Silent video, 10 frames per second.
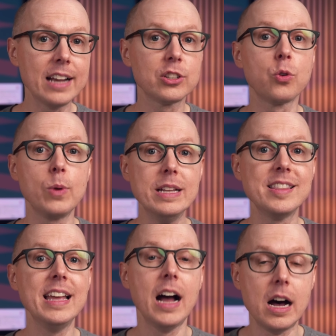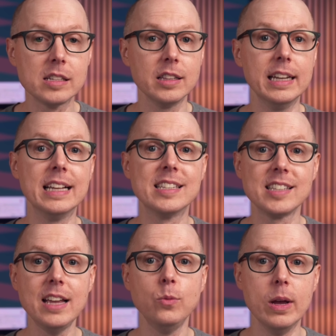act creates that oscillating
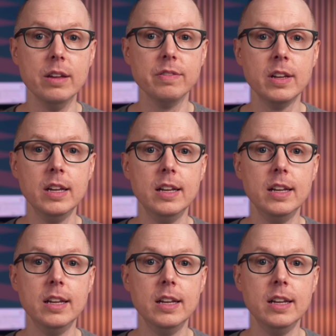sine wave.